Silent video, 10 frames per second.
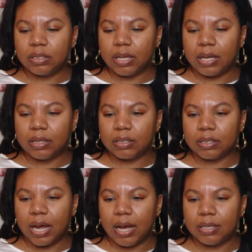is like the
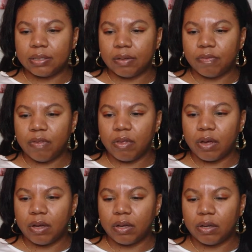size of
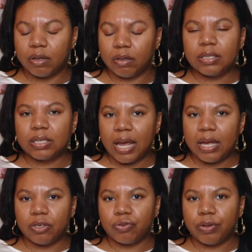this is an
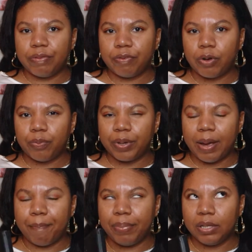Android phone, but
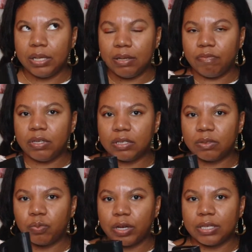I believe
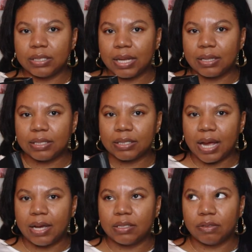this one is like the
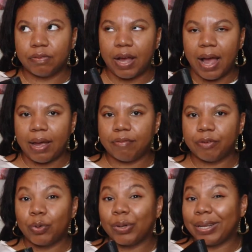size of an iPhone